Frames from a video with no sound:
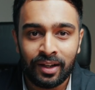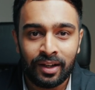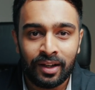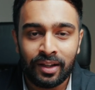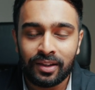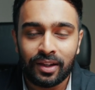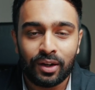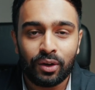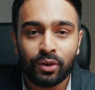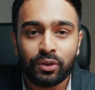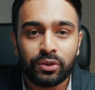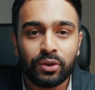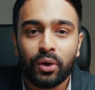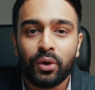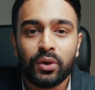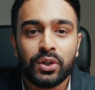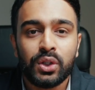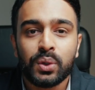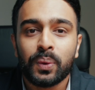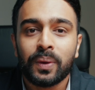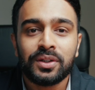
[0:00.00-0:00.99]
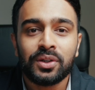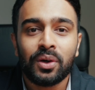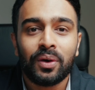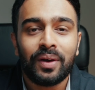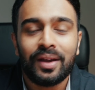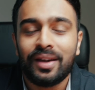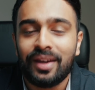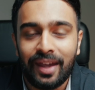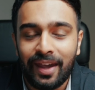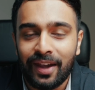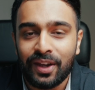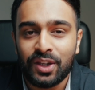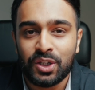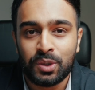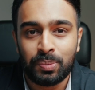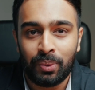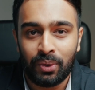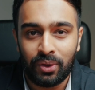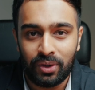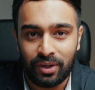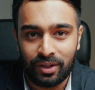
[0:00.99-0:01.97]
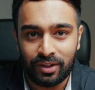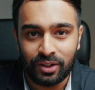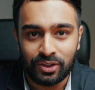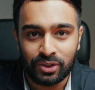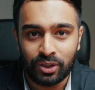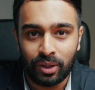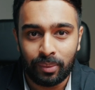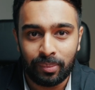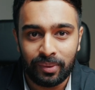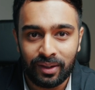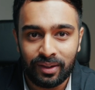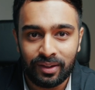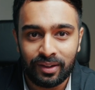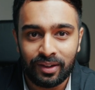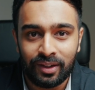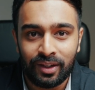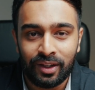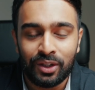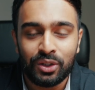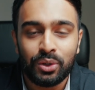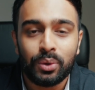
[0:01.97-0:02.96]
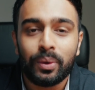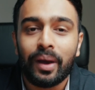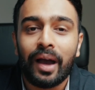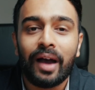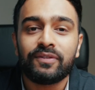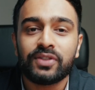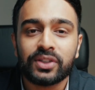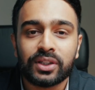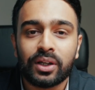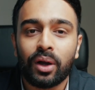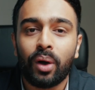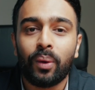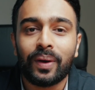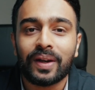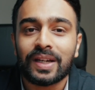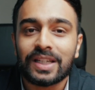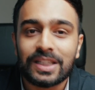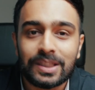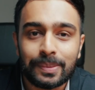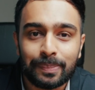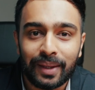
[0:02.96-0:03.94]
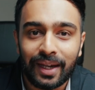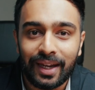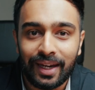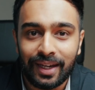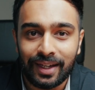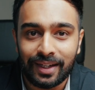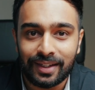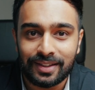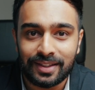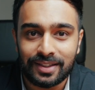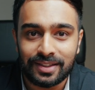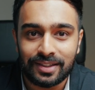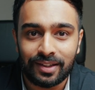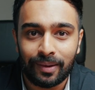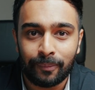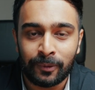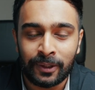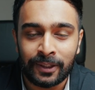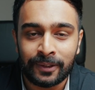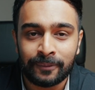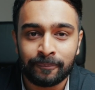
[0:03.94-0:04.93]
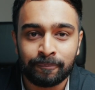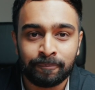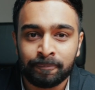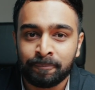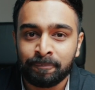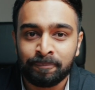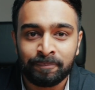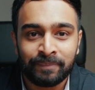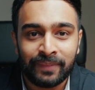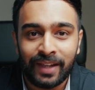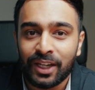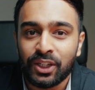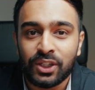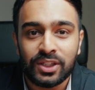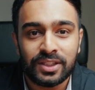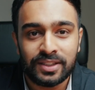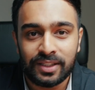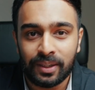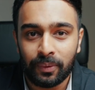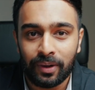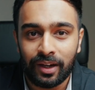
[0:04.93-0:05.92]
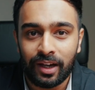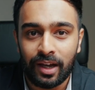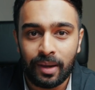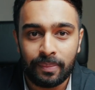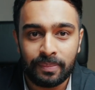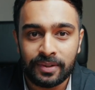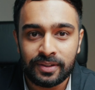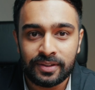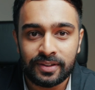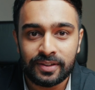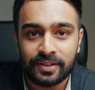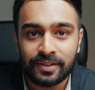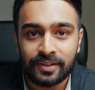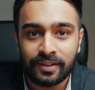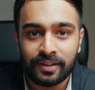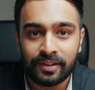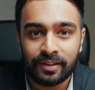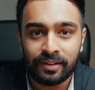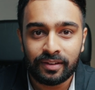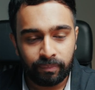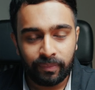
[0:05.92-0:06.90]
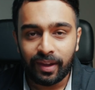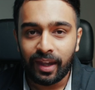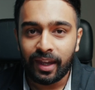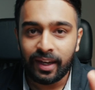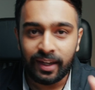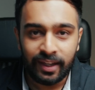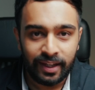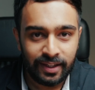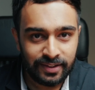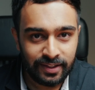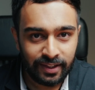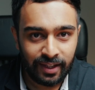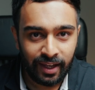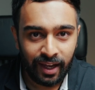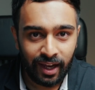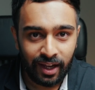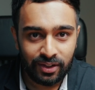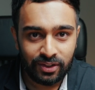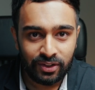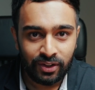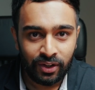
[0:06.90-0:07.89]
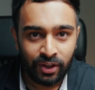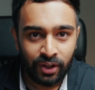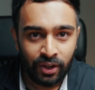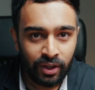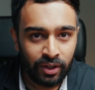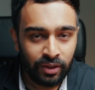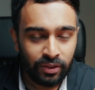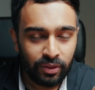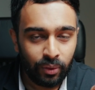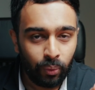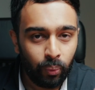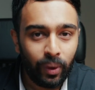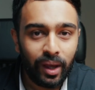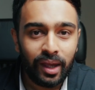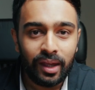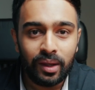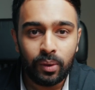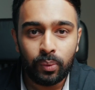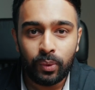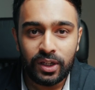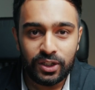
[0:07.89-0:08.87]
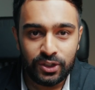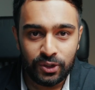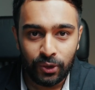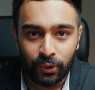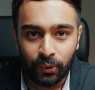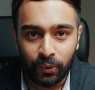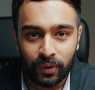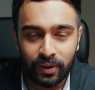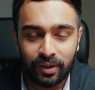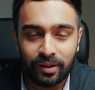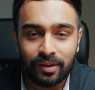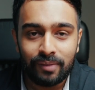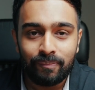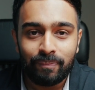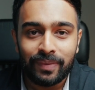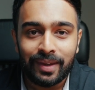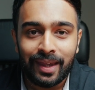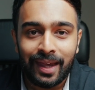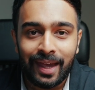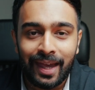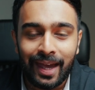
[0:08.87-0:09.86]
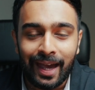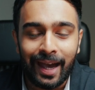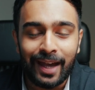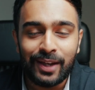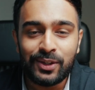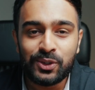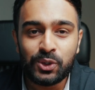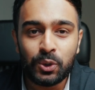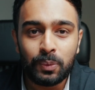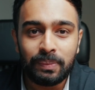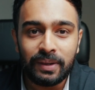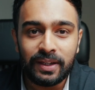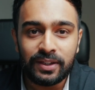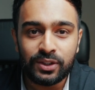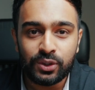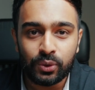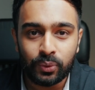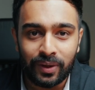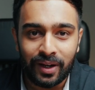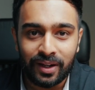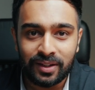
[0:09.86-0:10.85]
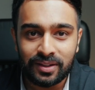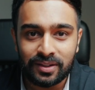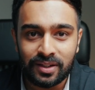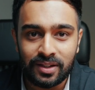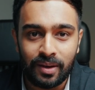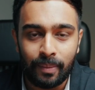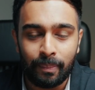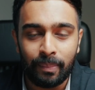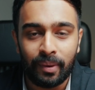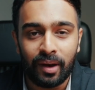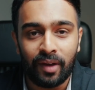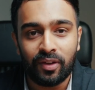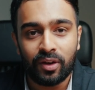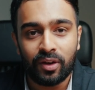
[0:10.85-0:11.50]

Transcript: That although you are not an expert in the topic, you have a go at explaining it to someone and you see what happens. And here's the catch. The way we taught had to be directed by the